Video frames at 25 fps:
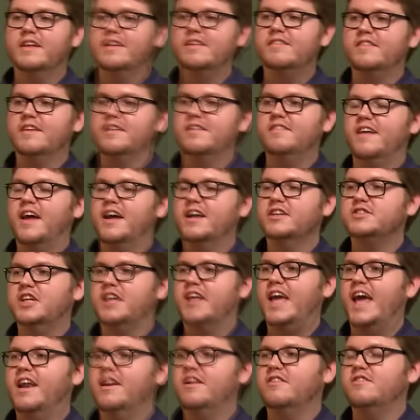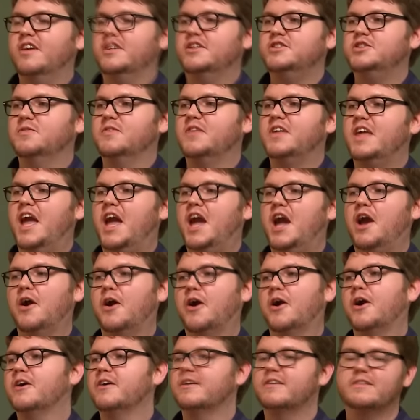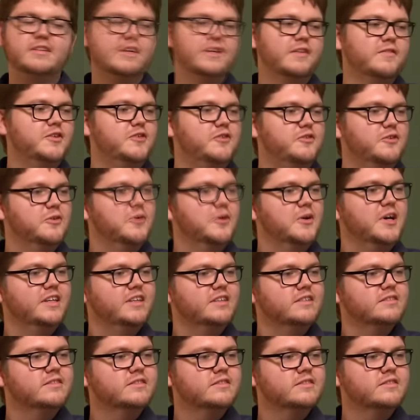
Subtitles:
it's actually had a touch of care given to it.